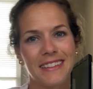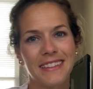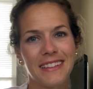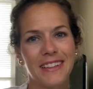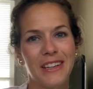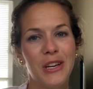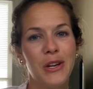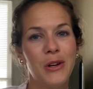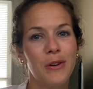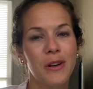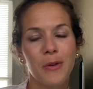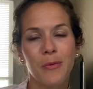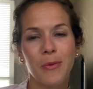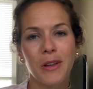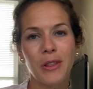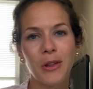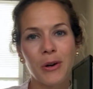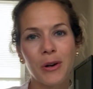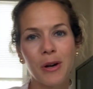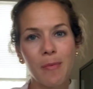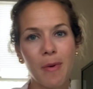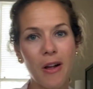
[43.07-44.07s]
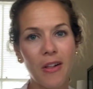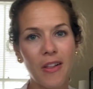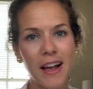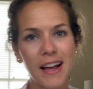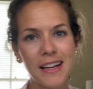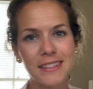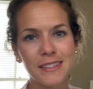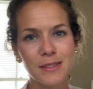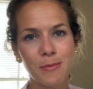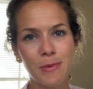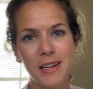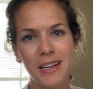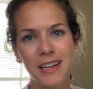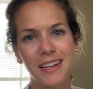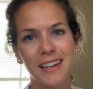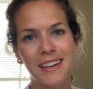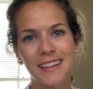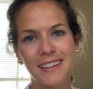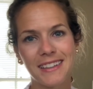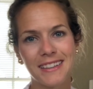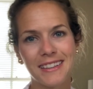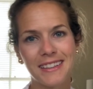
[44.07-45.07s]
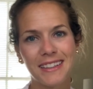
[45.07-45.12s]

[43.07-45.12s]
Who did we learn about last week?